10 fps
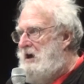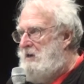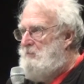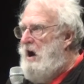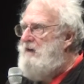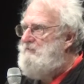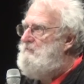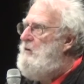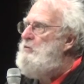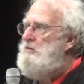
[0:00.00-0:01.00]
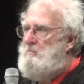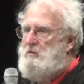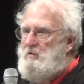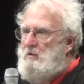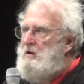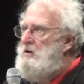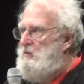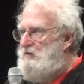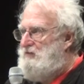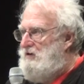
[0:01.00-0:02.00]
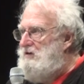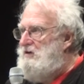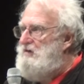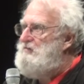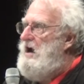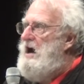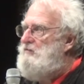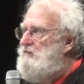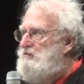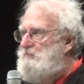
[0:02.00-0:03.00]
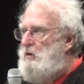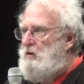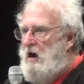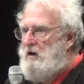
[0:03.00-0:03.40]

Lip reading: And my phone number was in his address book.